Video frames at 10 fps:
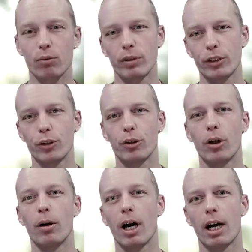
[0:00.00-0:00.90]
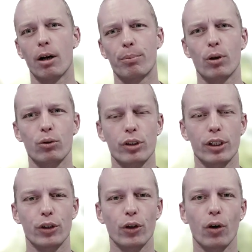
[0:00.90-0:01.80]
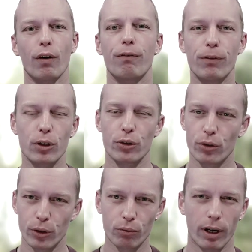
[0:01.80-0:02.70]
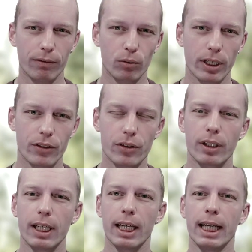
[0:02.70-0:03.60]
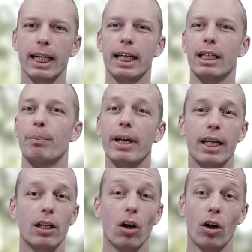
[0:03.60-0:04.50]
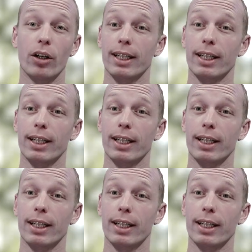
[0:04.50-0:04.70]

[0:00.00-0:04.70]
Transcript: when you are approaching your first gravel race. Depending on the